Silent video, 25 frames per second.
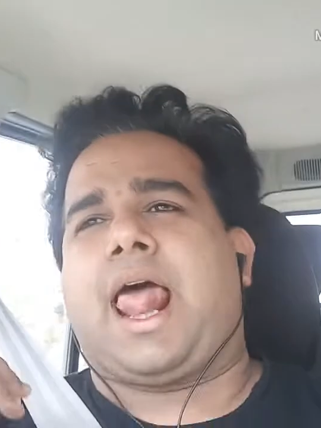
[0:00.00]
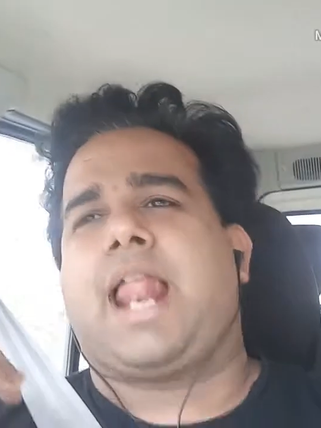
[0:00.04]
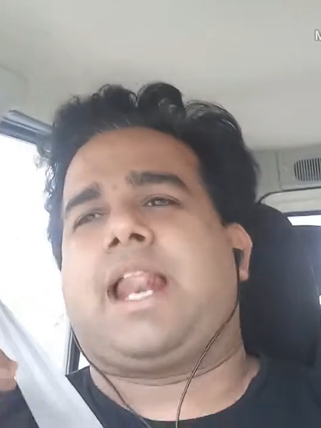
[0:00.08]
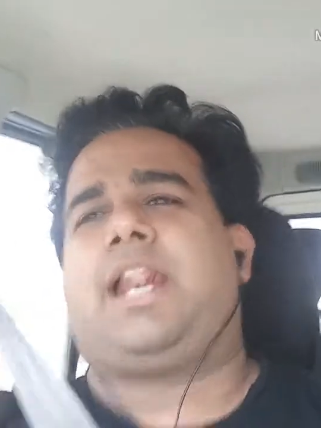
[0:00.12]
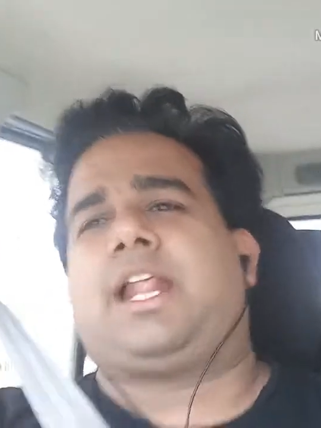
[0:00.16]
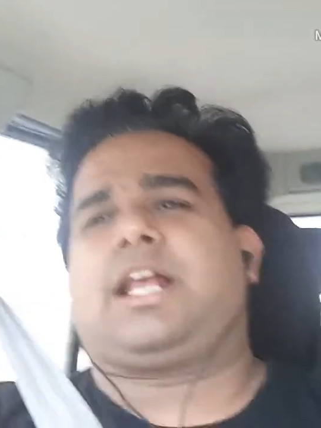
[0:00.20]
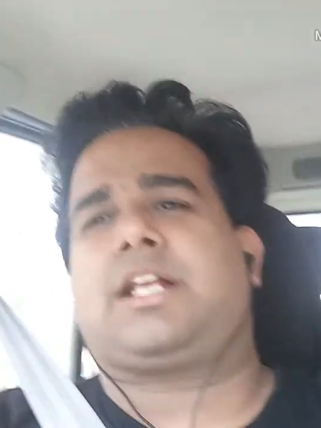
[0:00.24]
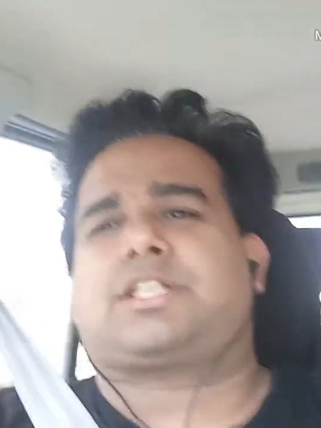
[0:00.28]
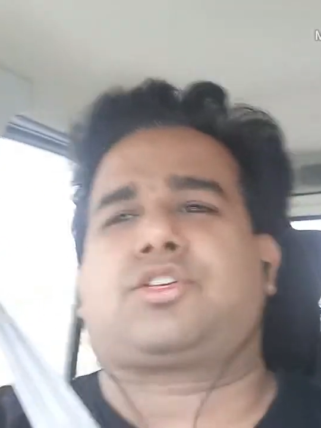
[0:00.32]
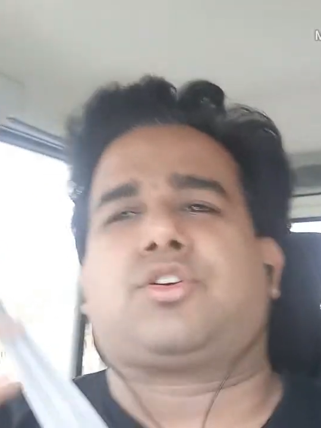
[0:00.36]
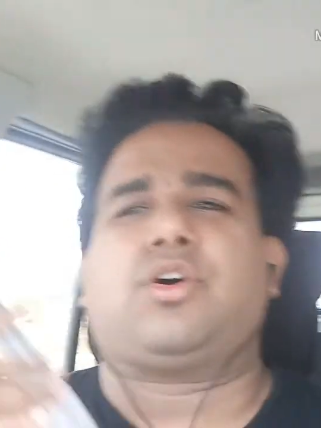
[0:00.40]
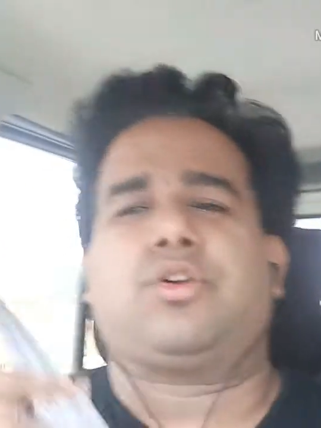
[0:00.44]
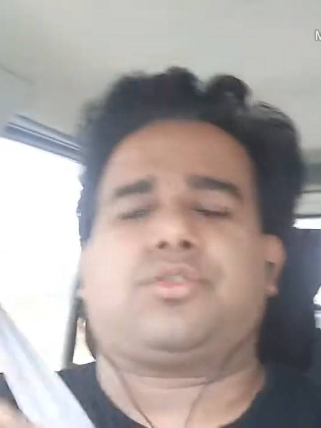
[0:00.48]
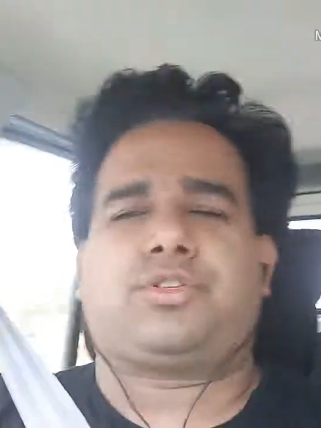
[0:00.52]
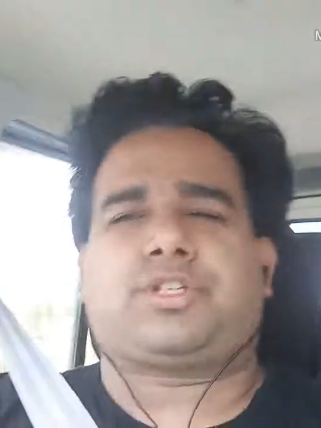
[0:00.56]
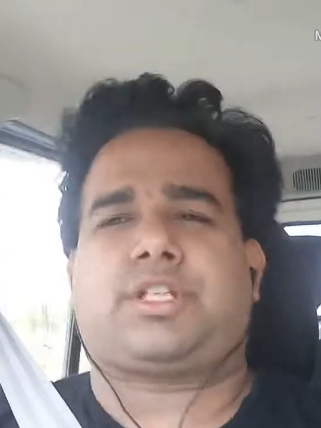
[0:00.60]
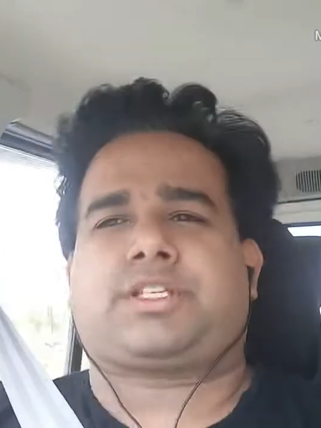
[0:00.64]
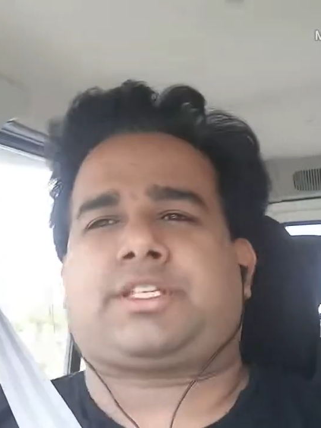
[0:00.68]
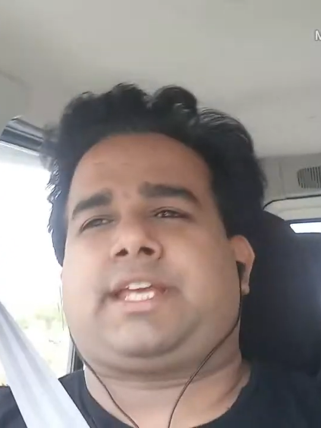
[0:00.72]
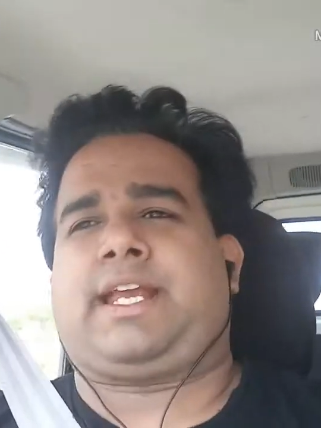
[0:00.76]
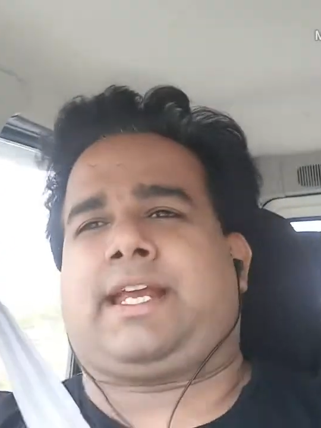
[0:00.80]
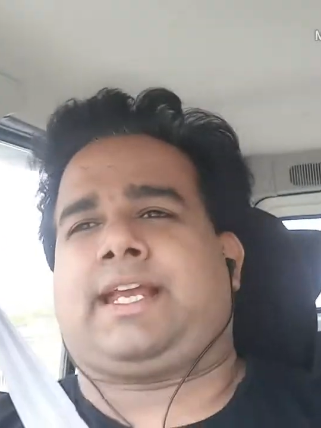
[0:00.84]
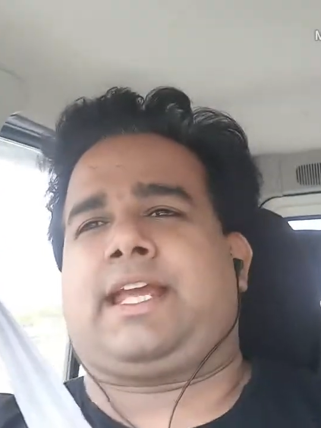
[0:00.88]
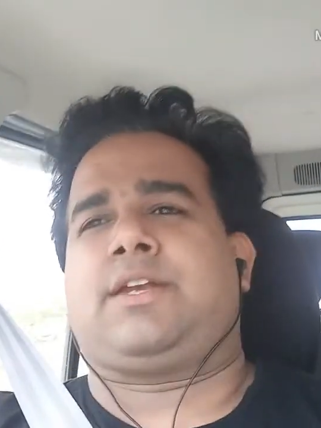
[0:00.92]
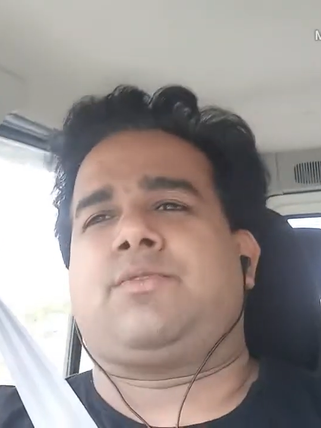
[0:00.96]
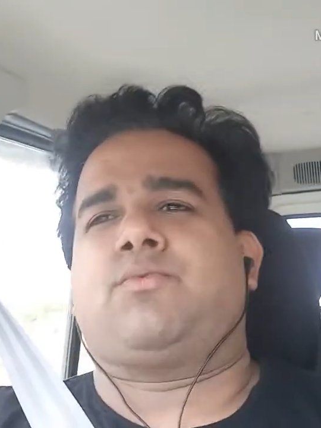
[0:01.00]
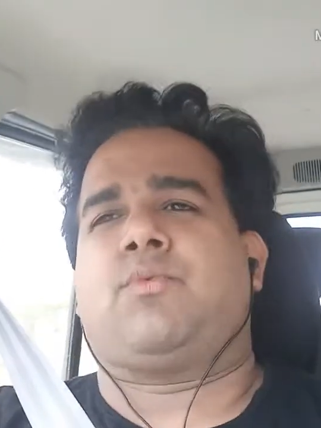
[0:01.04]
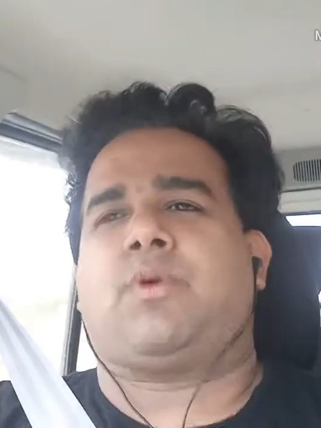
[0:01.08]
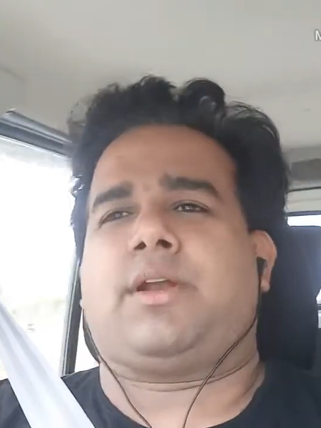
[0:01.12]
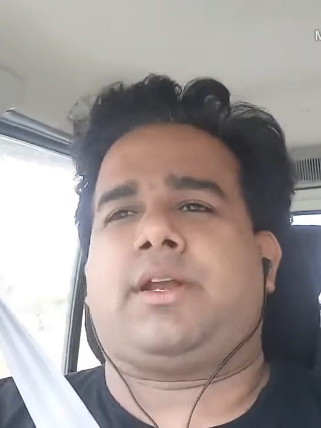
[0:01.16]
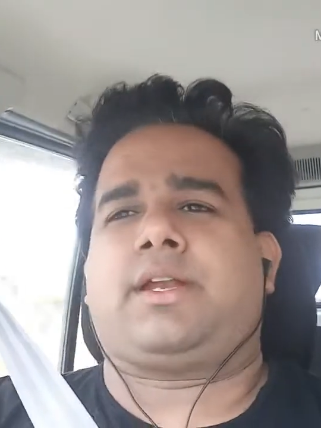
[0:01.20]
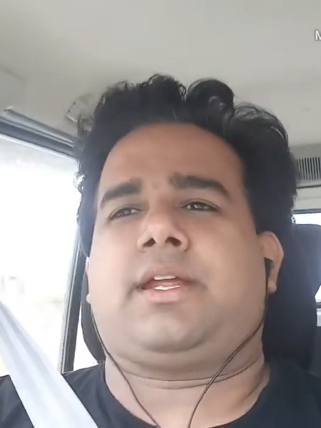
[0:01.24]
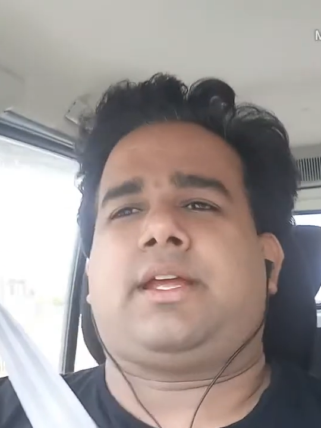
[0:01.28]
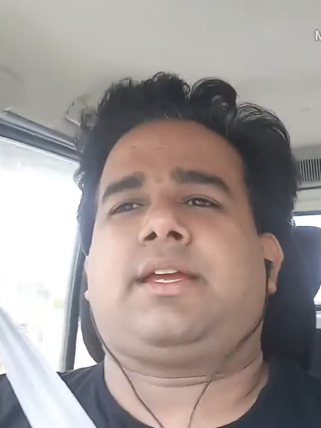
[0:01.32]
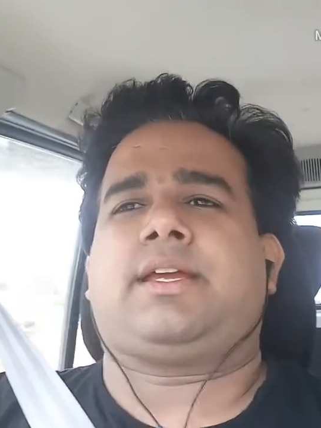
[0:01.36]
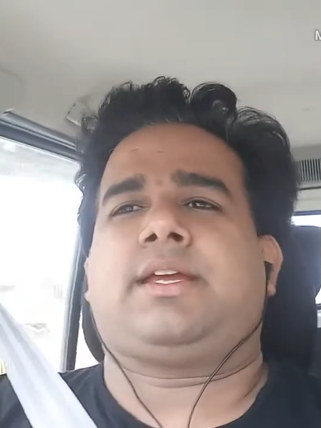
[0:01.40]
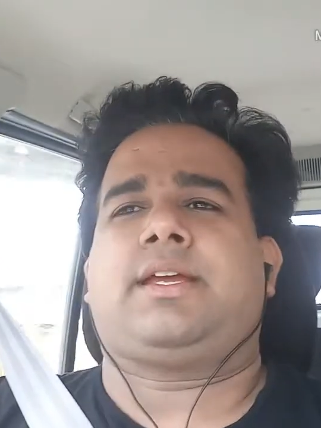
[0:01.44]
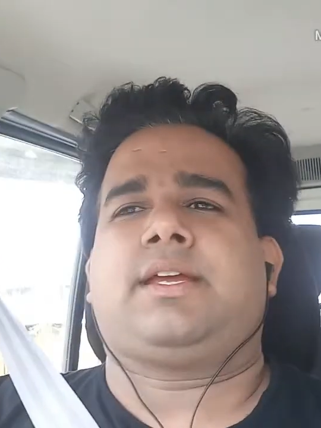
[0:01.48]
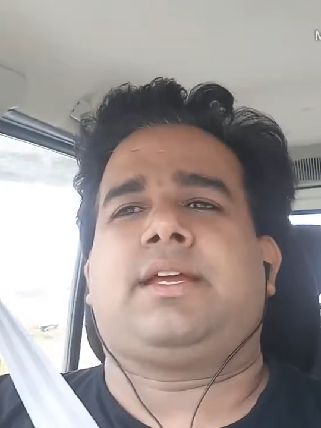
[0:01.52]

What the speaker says: Let's go to the second one.